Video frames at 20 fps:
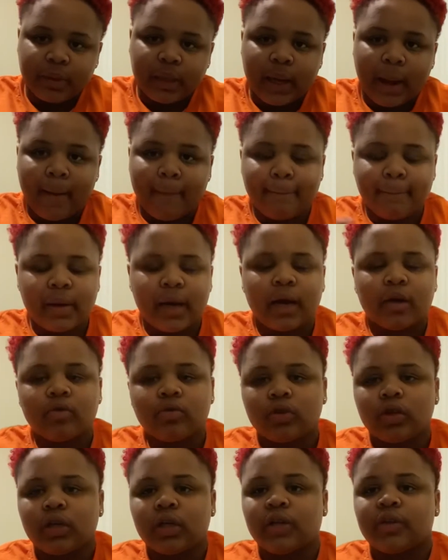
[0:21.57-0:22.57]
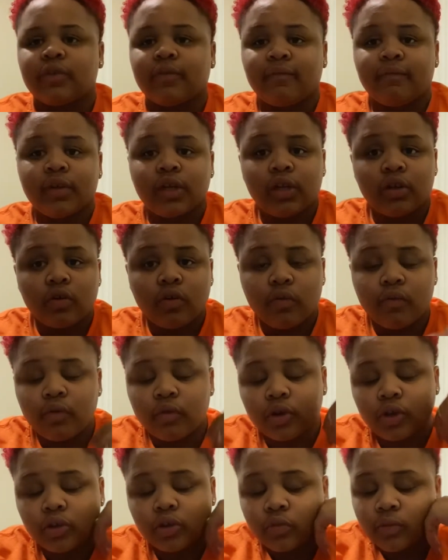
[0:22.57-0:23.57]
I'm back with another video for
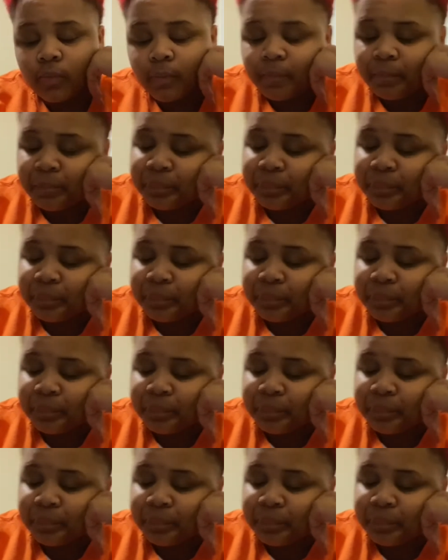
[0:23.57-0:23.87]
you.